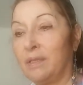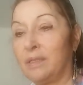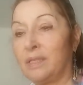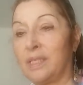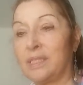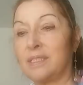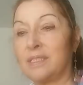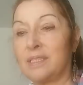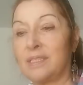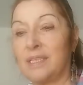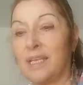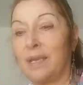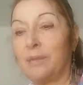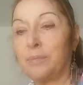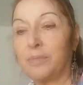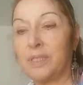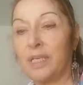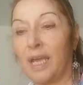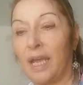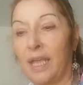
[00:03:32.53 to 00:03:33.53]
that
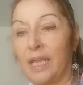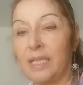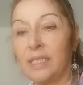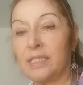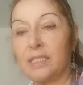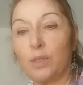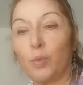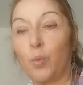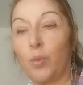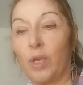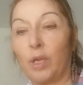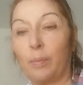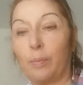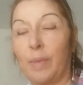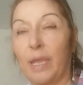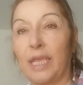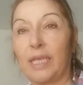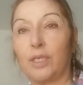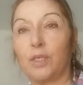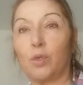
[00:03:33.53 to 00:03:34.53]
some diets will
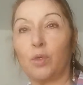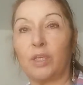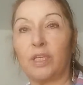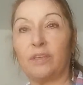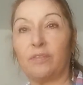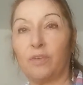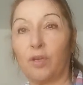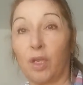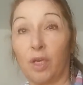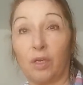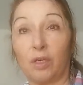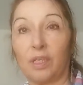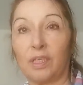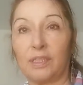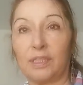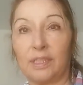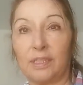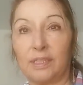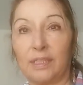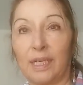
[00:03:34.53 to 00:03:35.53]
make you live longer
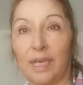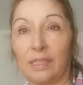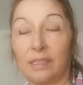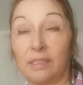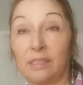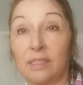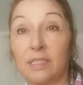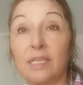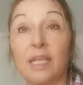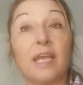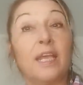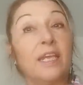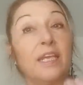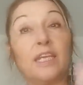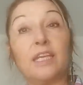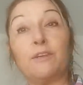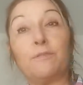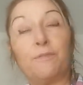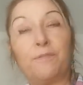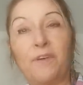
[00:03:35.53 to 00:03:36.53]
than the others,
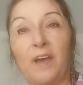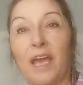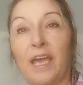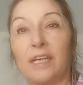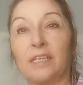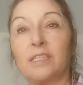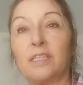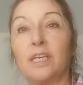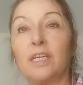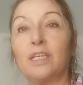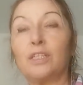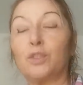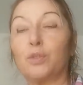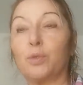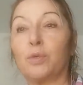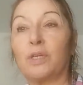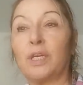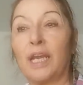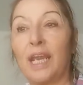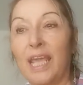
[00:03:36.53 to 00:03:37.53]
in fact,
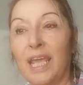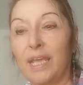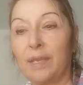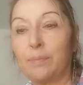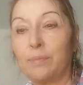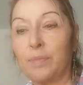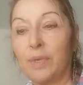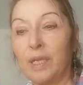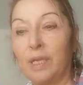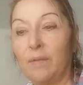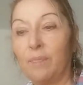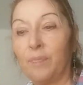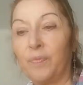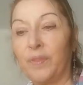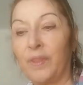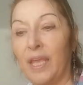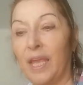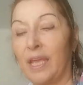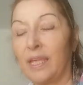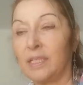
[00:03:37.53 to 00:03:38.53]
to claim
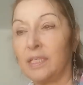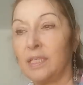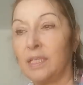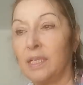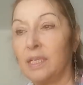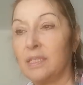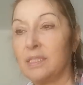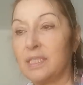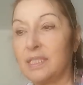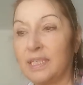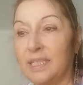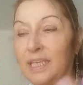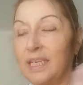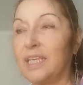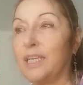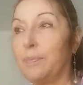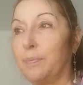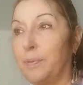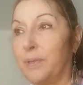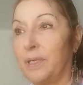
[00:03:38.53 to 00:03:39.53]
that
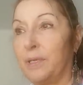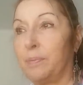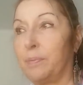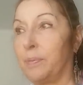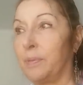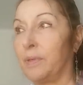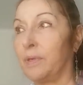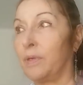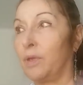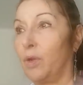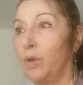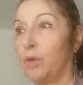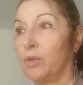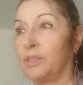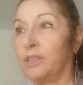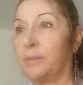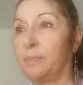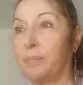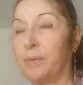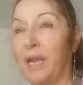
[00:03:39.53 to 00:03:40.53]
skinny people or
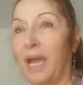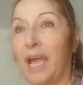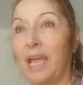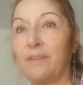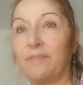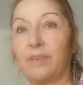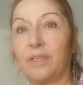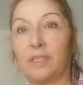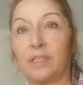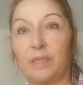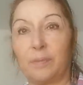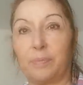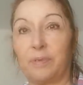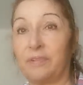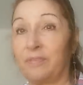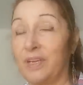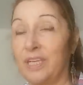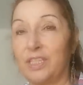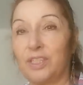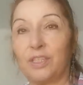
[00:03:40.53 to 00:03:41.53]

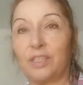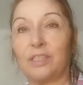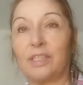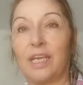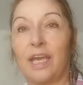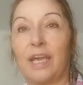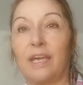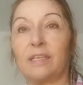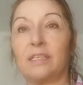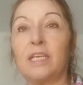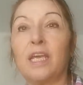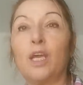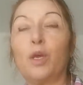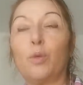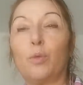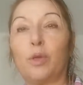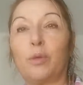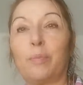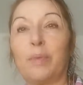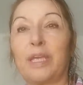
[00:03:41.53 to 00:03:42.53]
deprivation diet
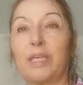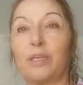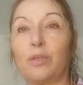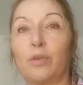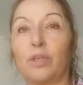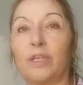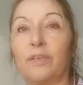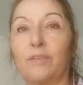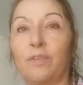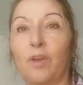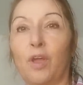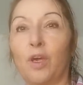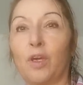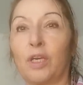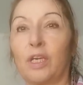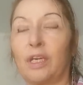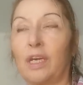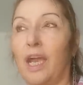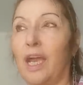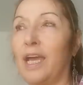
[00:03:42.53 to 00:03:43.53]
will make you live
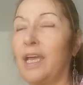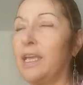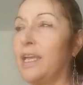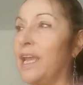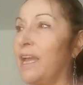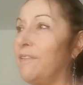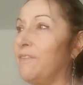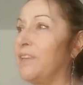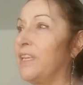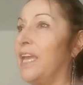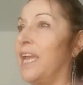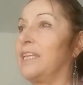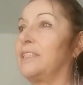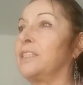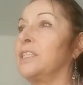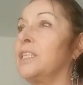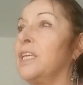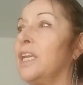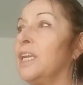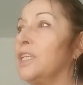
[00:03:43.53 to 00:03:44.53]
longer, I have
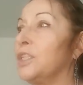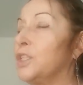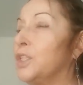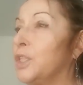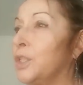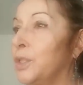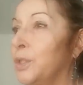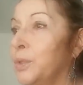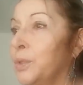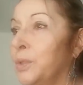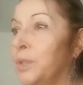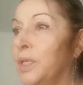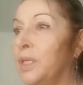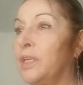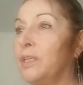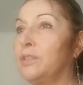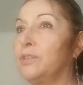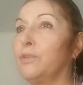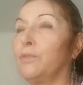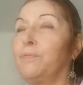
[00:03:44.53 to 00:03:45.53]
yet to
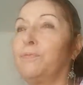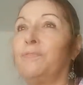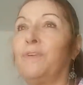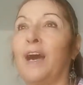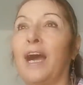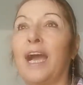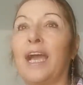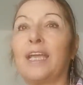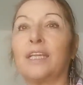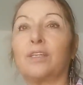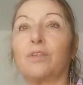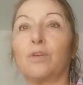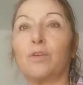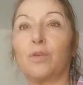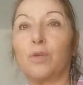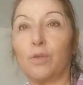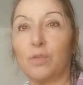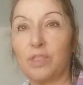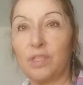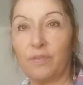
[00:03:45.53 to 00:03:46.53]
find
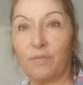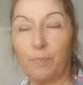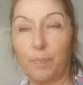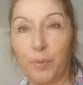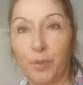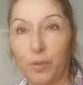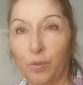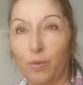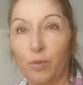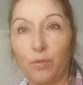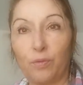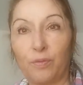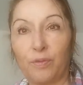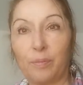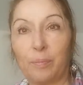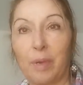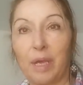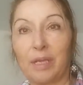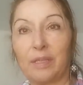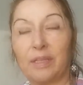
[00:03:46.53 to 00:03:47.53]
conclusive proof
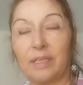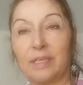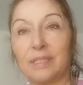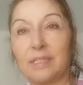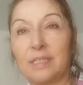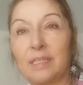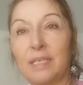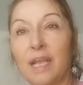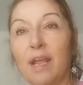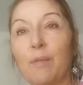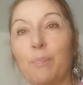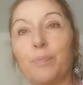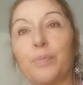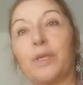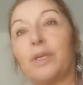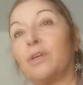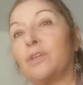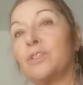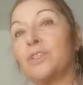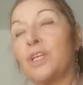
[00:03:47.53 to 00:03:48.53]
about this,
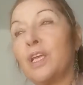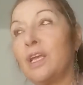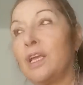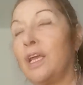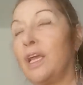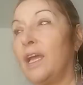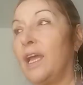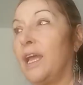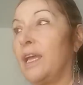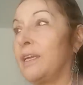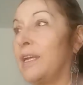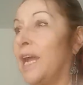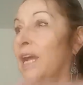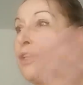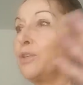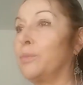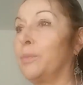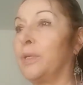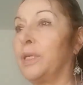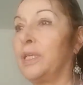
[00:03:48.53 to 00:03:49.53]
because
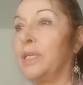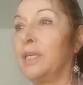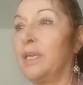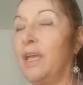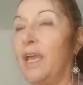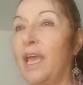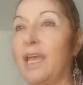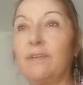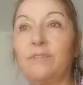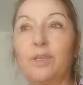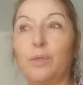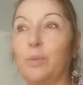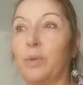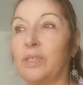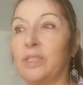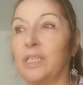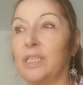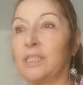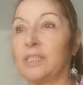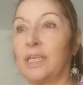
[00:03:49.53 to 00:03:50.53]
around me,
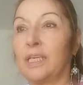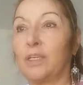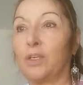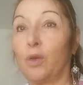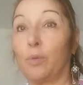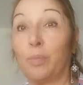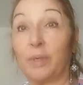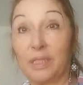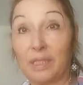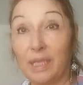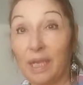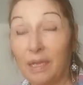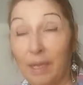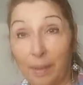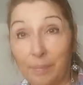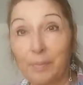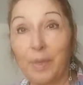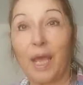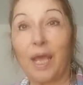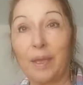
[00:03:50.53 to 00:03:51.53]
everyone that I know, but
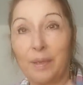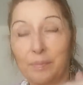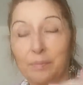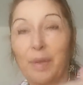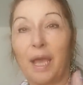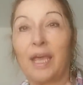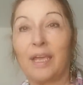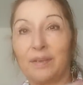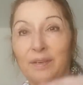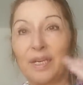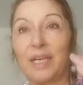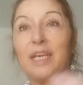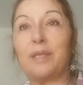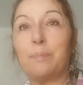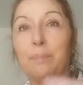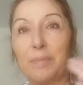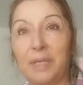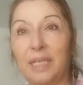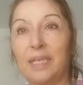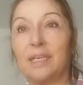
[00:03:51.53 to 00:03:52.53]
I really
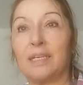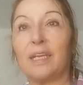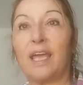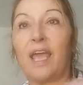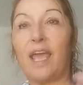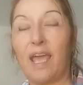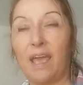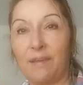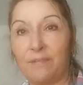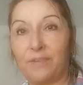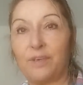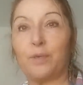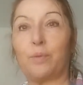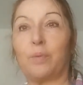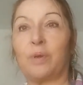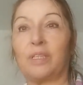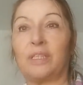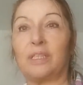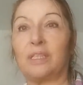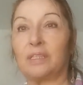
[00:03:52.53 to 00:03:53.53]
mean
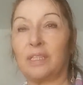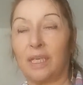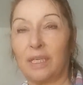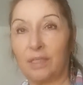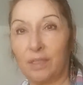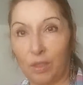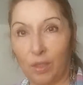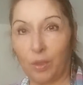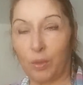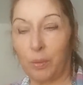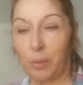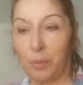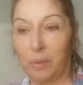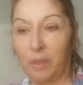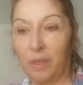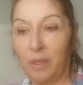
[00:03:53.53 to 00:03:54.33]
everyone that I know,